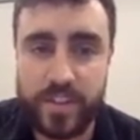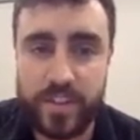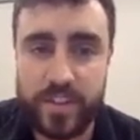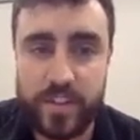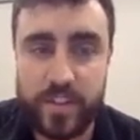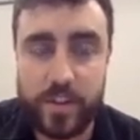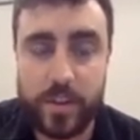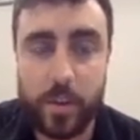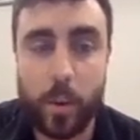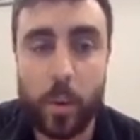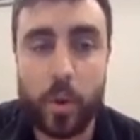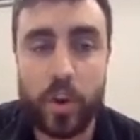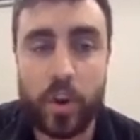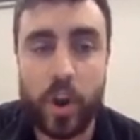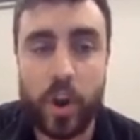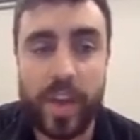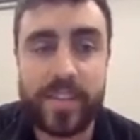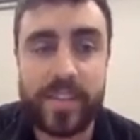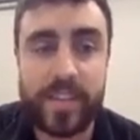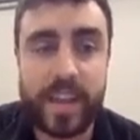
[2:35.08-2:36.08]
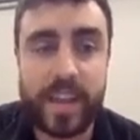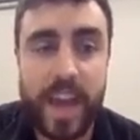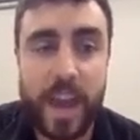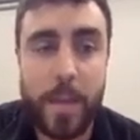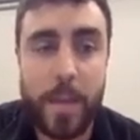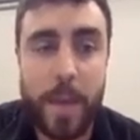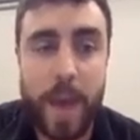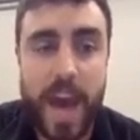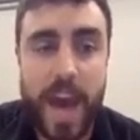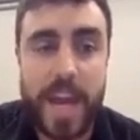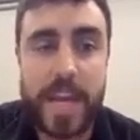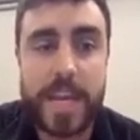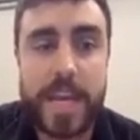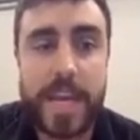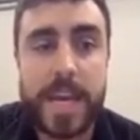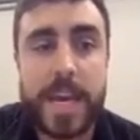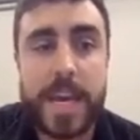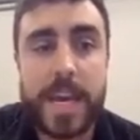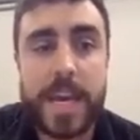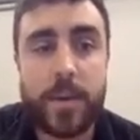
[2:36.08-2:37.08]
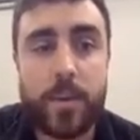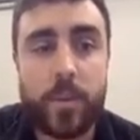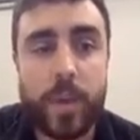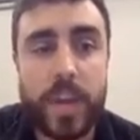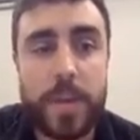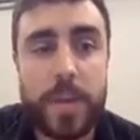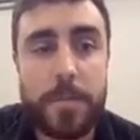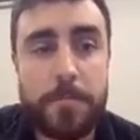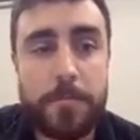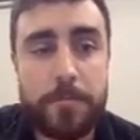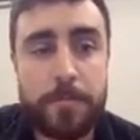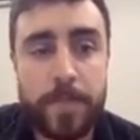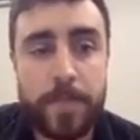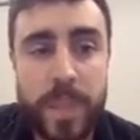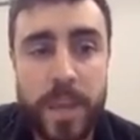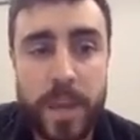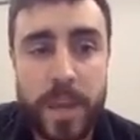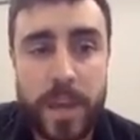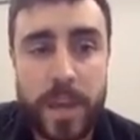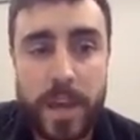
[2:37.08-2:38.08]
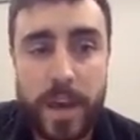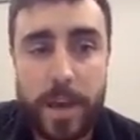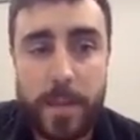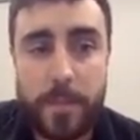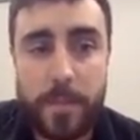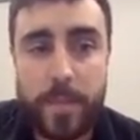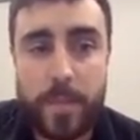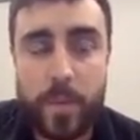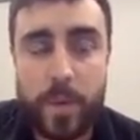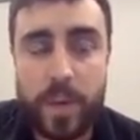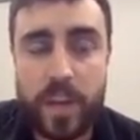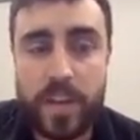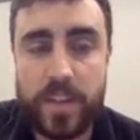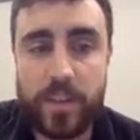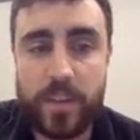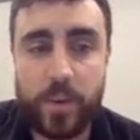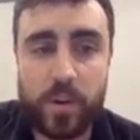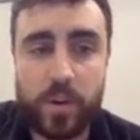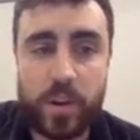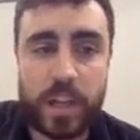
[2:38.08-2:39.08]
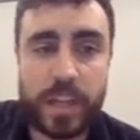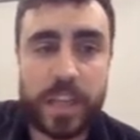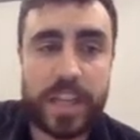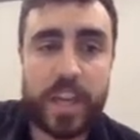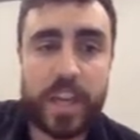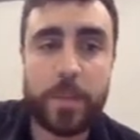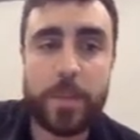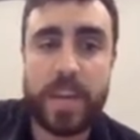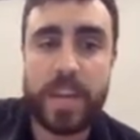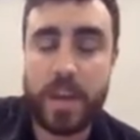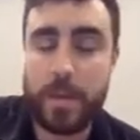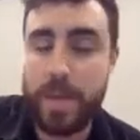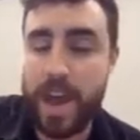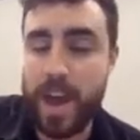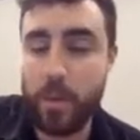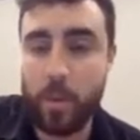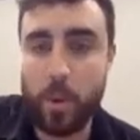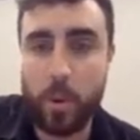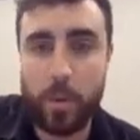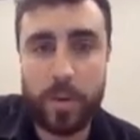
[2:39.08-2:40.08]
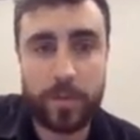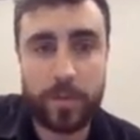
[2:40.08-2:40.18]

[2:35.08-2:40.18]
to organise and campaign and win. We're going to talk a little bit about what we've